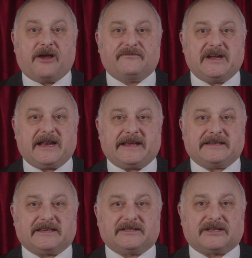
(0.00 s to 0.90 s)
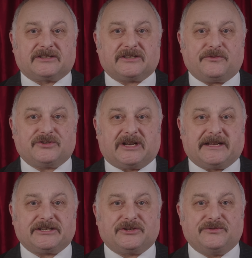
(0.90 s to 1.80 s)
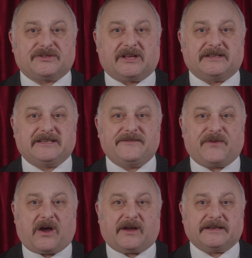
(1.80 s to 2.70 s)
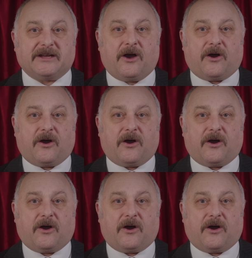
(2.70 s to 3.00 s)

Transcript: related to social issues that divide